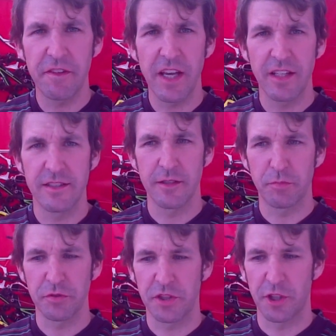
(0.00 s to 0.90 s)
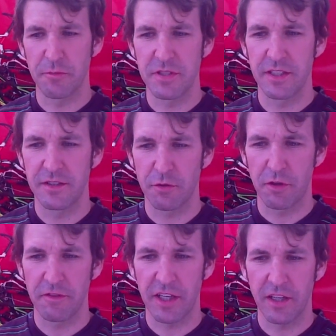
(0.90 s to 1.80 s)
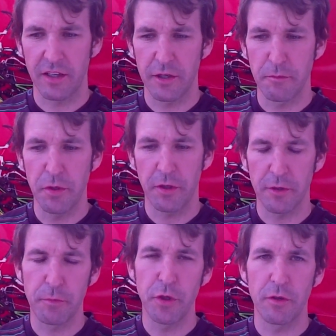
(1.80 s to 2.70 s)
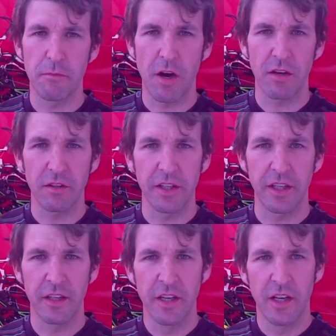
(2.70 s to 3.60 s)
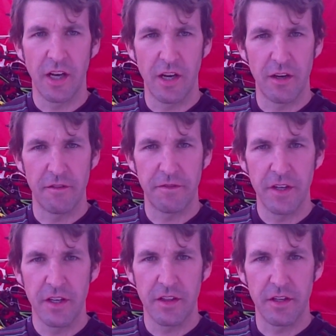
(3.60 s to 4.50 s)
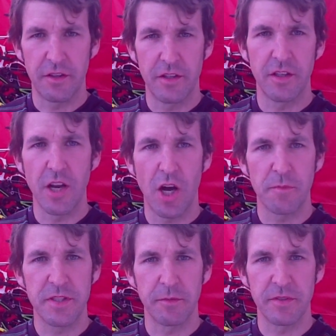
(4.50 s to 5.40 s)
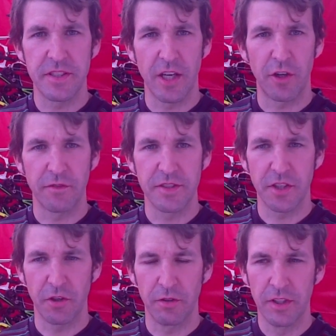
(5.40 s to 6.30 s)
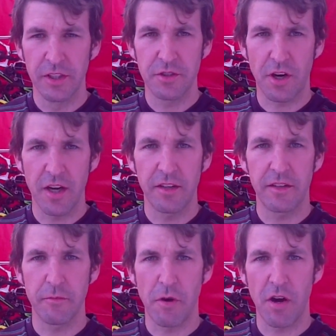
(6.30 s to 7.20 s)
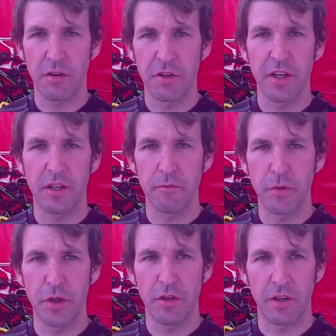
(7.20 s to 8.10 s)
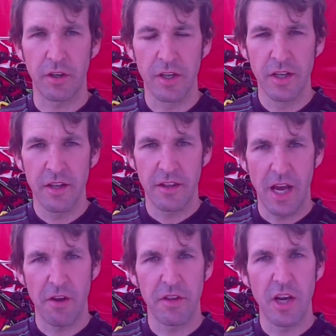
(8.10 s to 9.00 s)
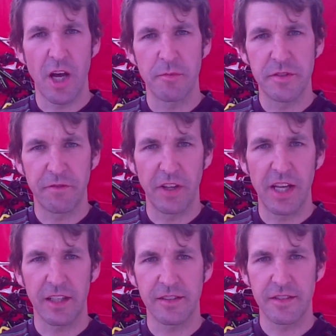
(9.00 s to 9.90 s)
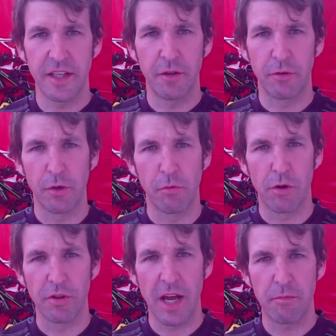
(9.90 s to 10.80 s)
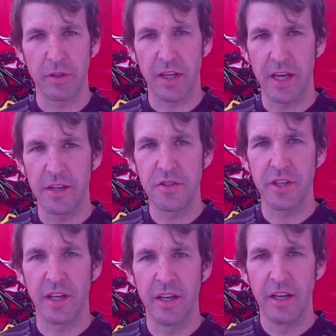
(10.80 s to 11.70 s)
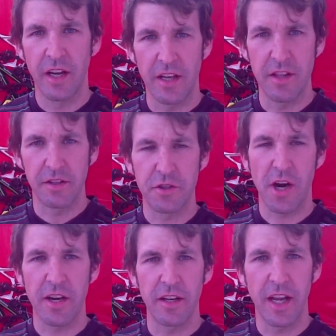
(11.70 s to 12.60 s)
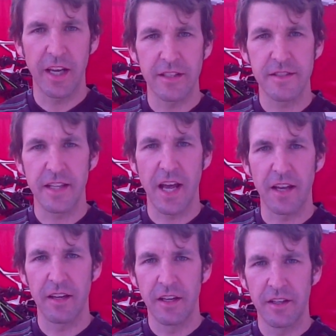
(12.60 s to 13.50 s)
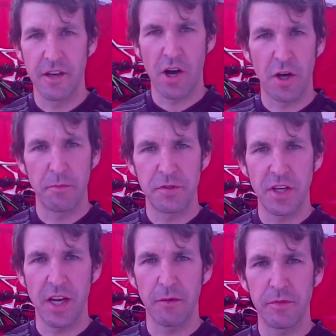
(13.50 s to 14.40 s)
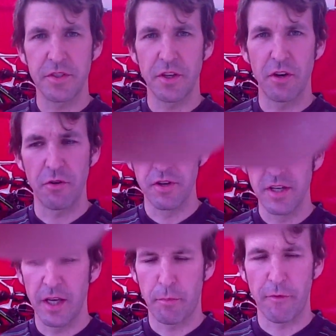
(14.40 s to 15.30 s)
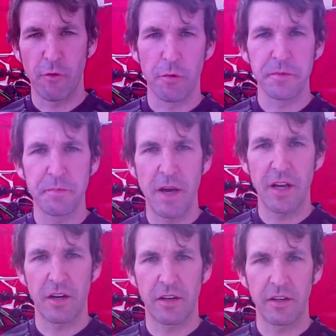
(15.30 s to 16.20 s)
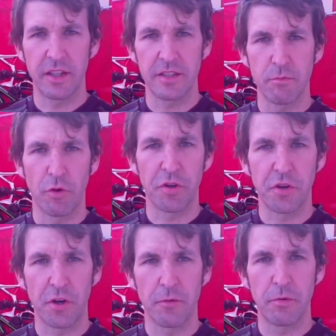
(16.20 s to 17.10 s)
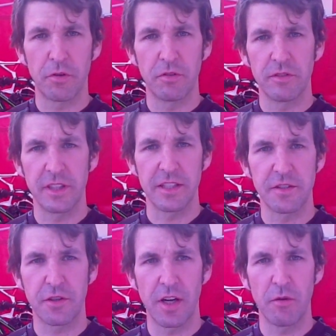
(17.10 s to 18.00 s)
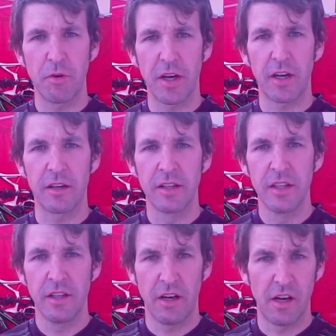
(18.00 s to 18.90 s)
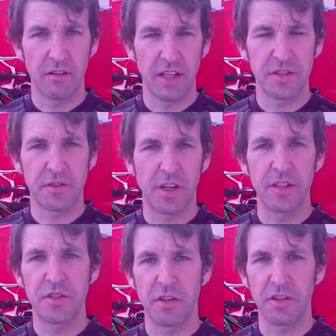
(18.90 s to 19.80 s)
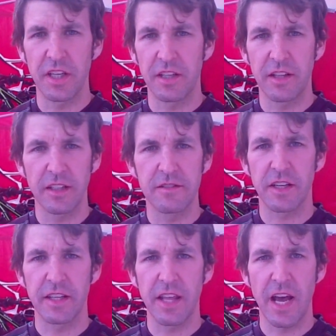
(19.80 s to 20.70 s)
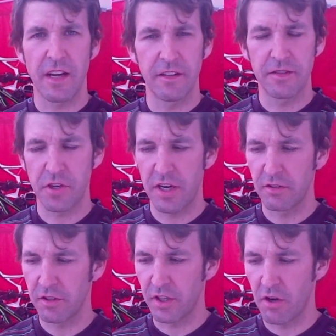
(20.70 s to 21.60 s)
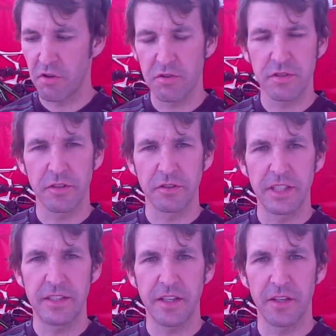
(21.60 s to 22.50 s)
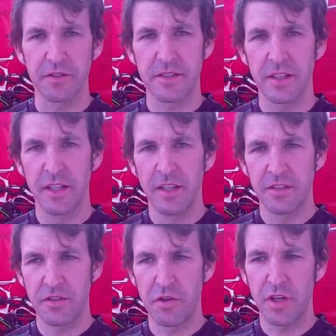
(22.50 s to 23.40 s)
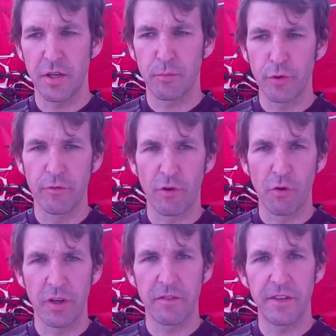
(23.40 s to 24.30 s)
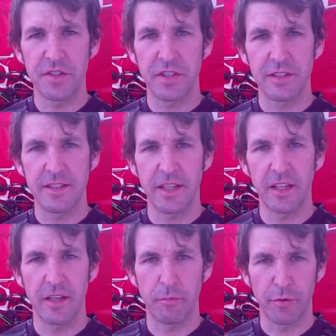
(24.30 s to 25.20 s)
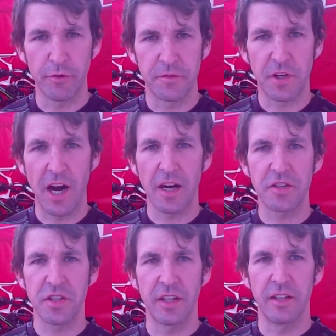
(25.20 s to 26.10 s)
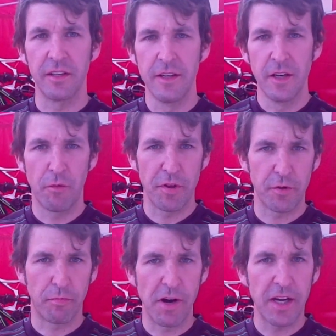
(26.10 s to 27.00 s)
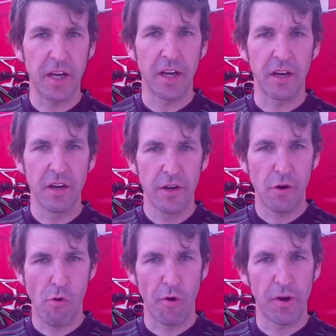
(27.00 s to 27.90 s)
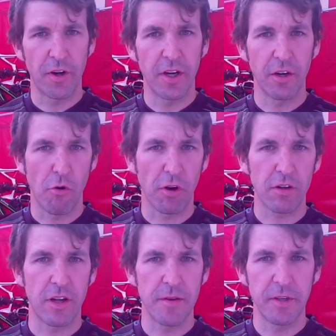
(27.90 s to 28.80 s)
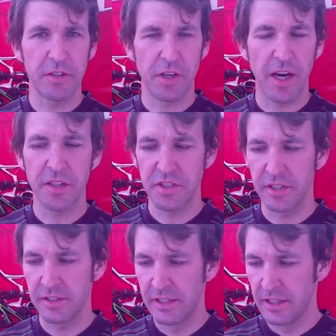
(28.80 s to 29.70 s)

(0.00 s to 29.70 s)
FEA in simple terms is sort of like a computer modeling of the knobs themselves. So trying to model in a computer how the knobs flex in real-world application, and then try to enhance that knob shape so it performs better, it's more durable, less tread wear, less tread chunking, things like that. Is try to look at all those little details so you can improve rolling efficiency, improve traction, whether braking, cornering, or climbing traction.